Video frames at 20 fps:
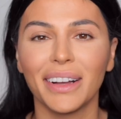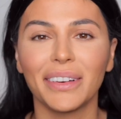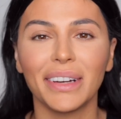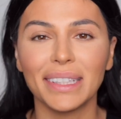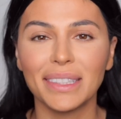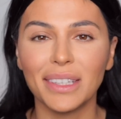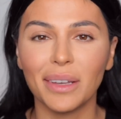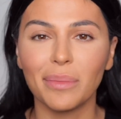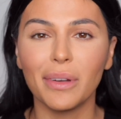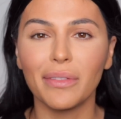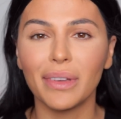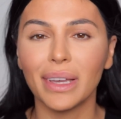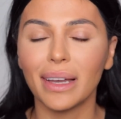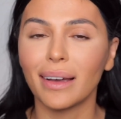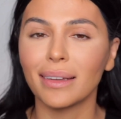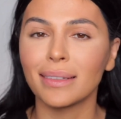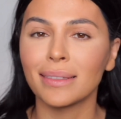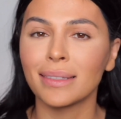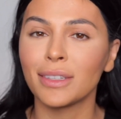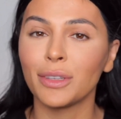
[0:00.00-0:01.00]
All right, so moving
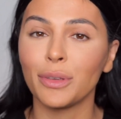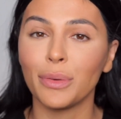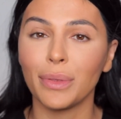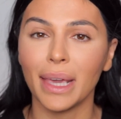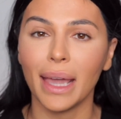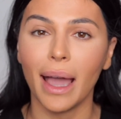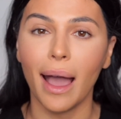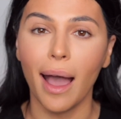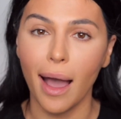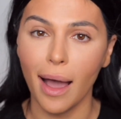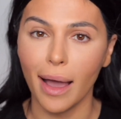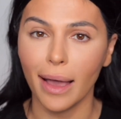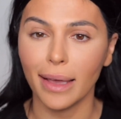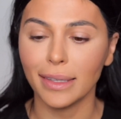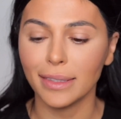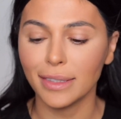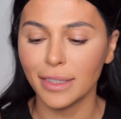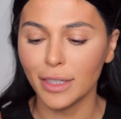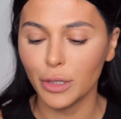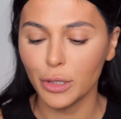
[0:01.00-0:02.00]
on to the
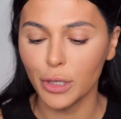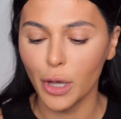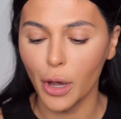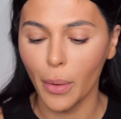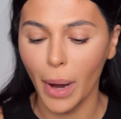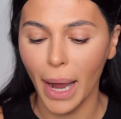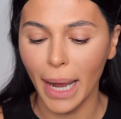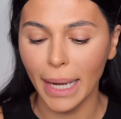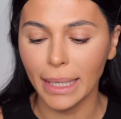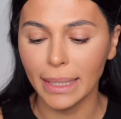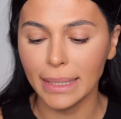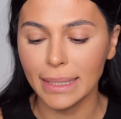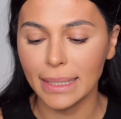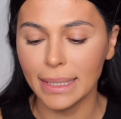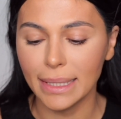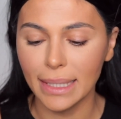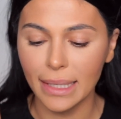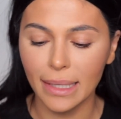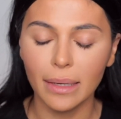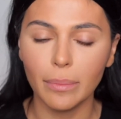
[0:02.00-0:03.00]
eyes. So I
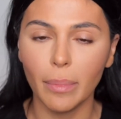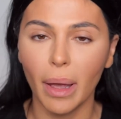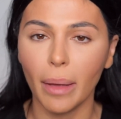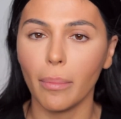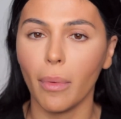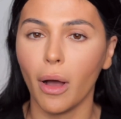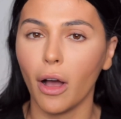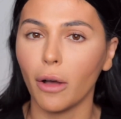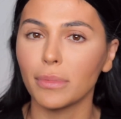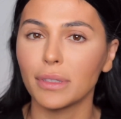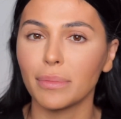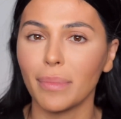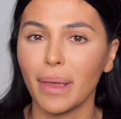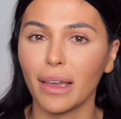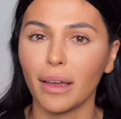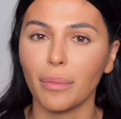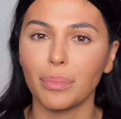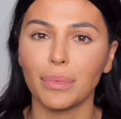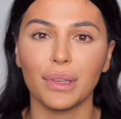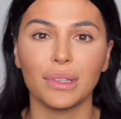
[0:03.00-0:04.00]
did my mom's
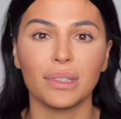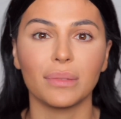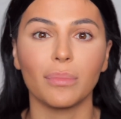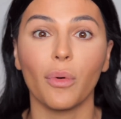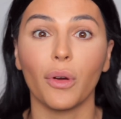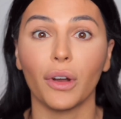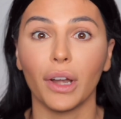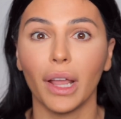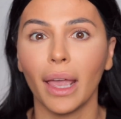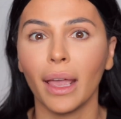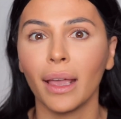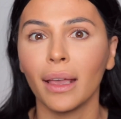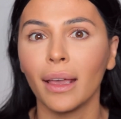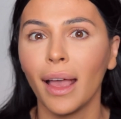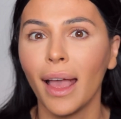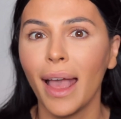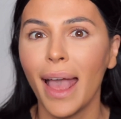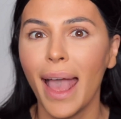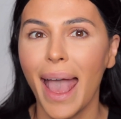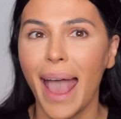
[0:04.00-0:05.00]
makeup this morning
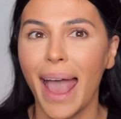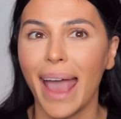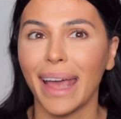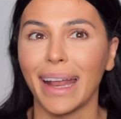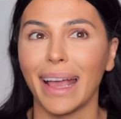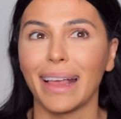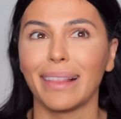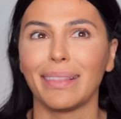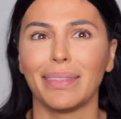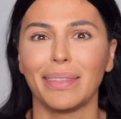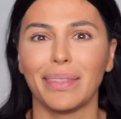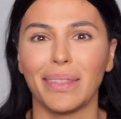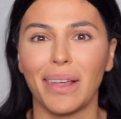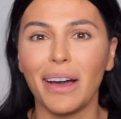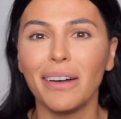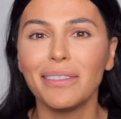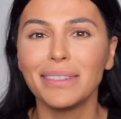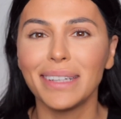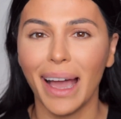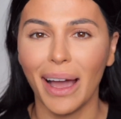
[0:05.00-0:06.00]
and I
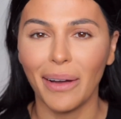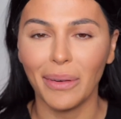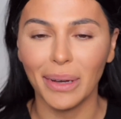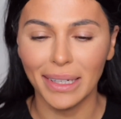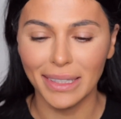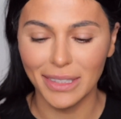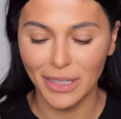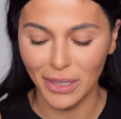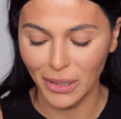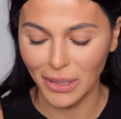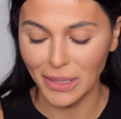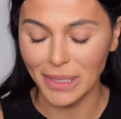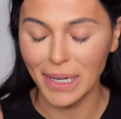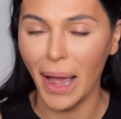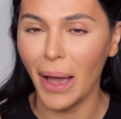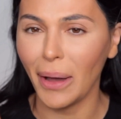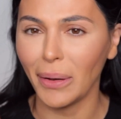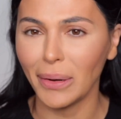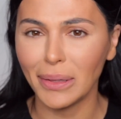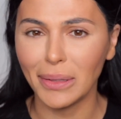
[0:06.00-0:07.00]
loved how it turned
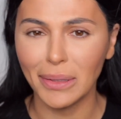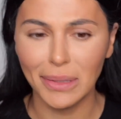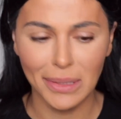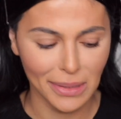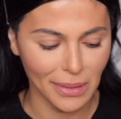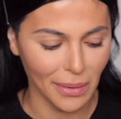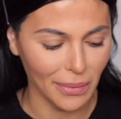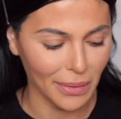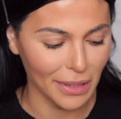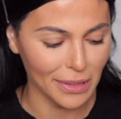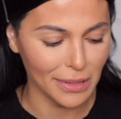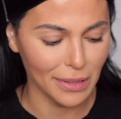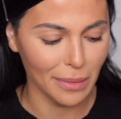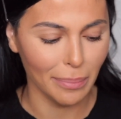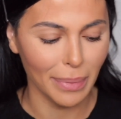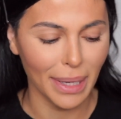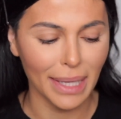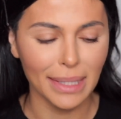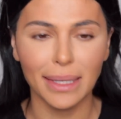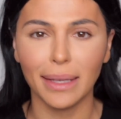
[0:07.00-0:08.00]
out. It looked so good. So
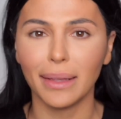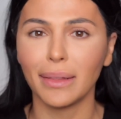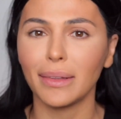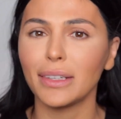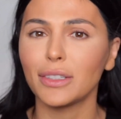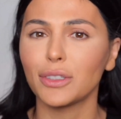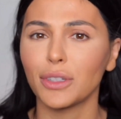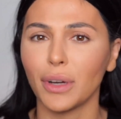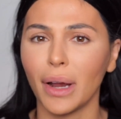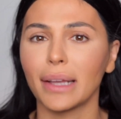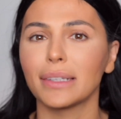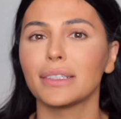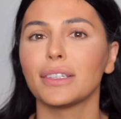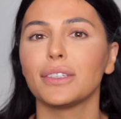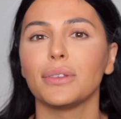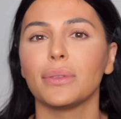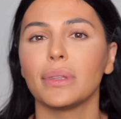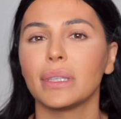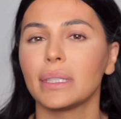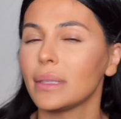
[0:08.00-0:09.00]
I'm basically trying to
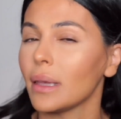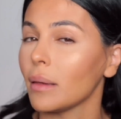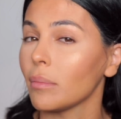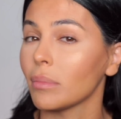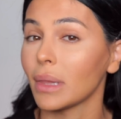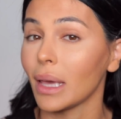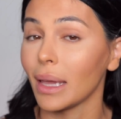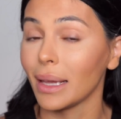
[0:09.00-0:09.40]
do the same